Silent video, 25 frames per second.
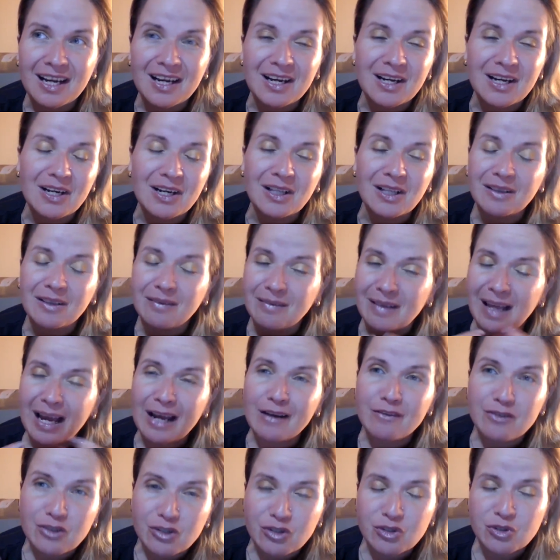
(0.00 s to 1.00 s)

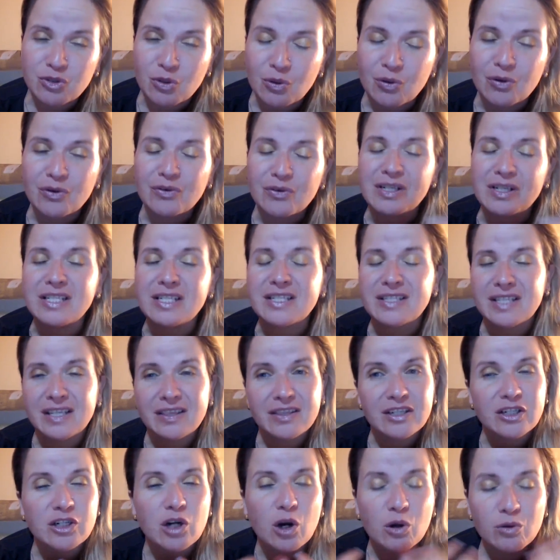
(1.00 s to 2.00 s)
life stories
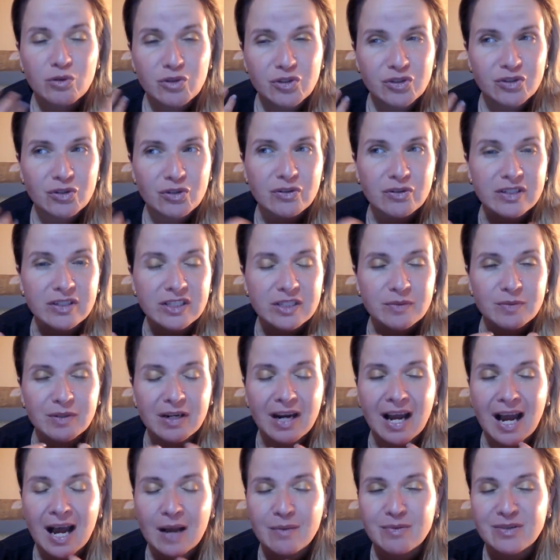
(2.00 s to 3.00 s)
and their own stories,
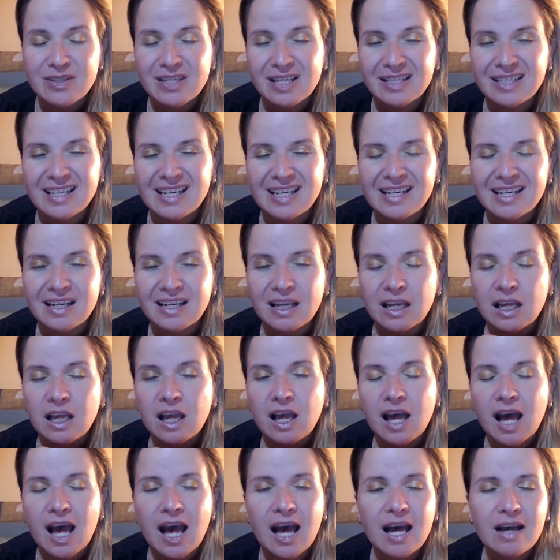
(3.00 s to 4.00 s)
perhaps, that they
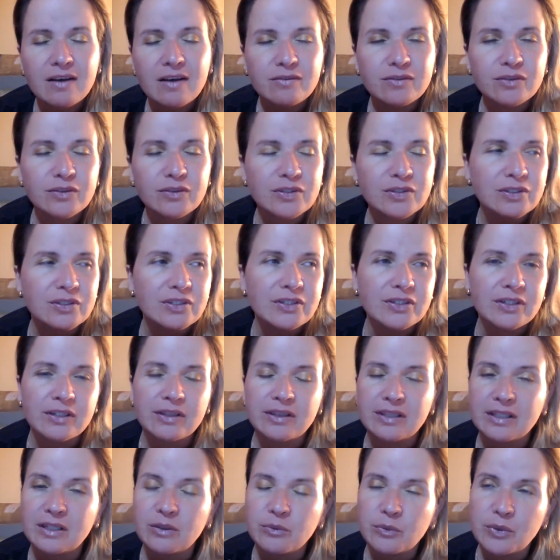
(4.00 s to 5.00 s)
have a
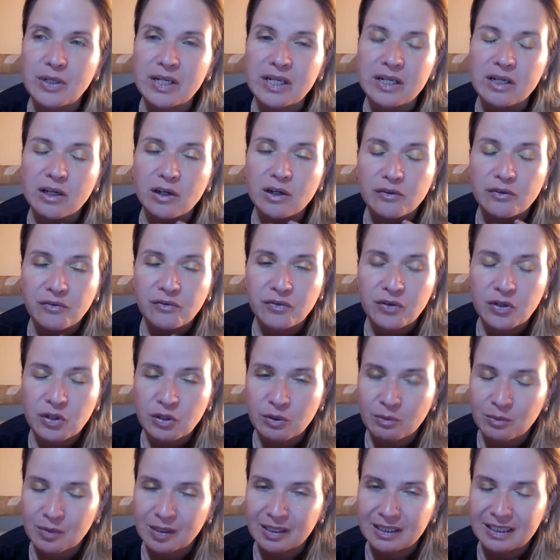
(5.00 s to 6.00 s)
certain degree of
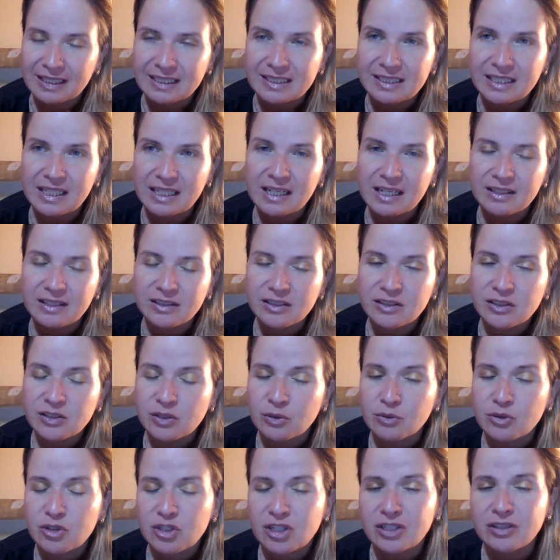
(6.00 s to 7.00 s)
humility
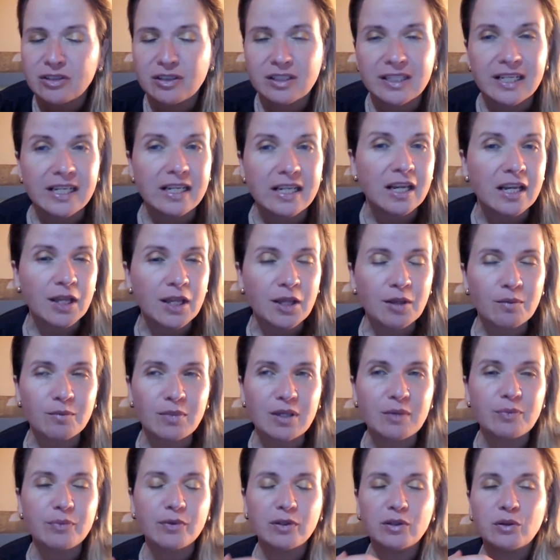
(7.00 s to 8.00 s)
So generally,
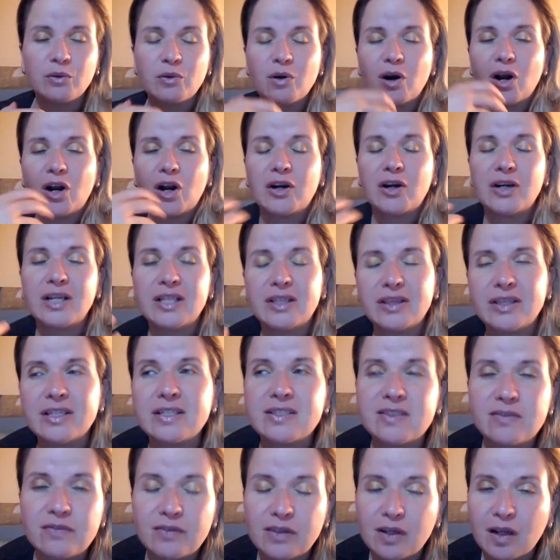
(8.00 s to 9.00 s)
people who are in
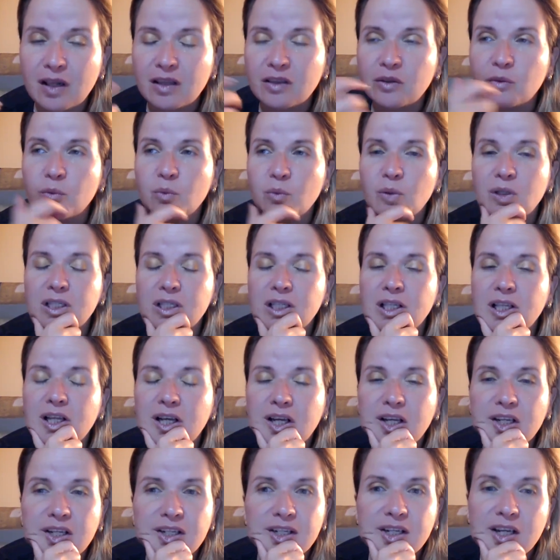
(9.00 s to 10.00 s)
this field
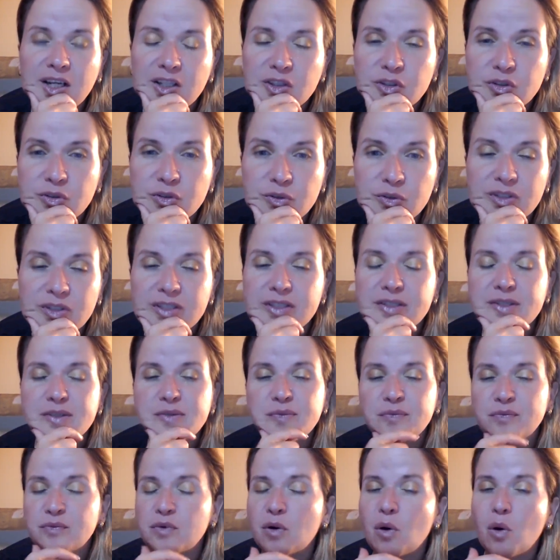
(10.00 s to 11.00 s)
will not do this
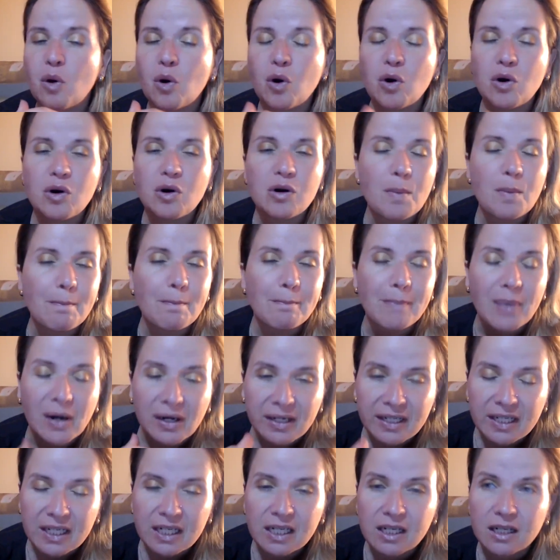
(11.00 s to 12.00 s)
for
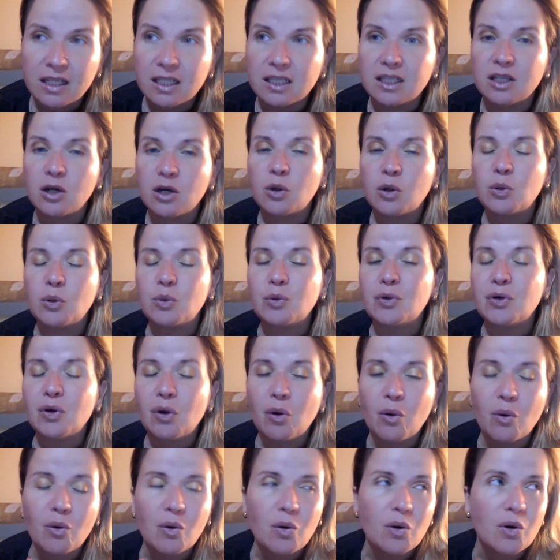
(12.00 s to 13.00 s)
money alone
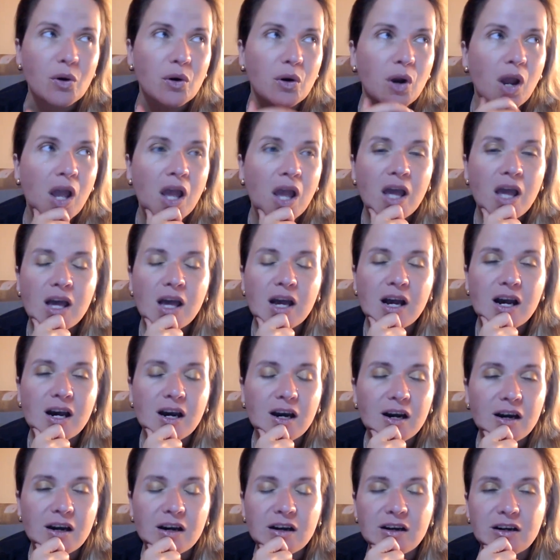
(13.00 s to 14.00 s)
or
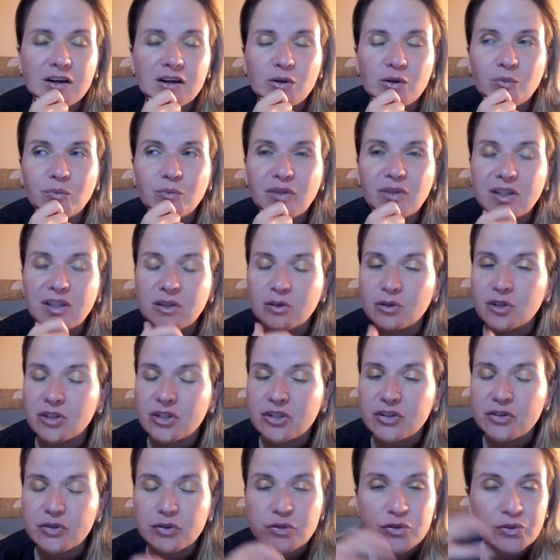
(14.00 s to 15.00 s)
in
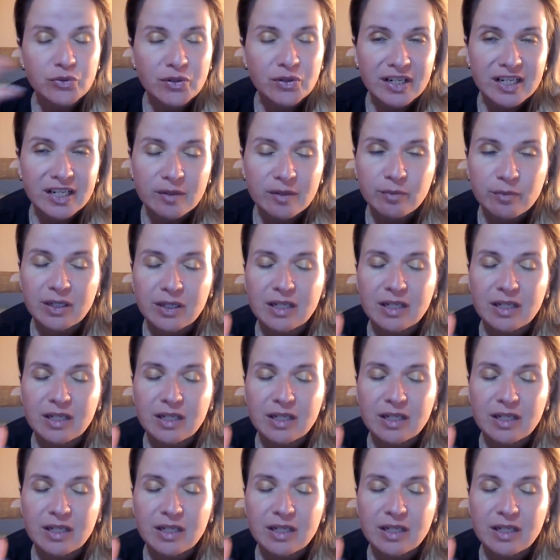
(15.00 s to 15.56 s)
order to trick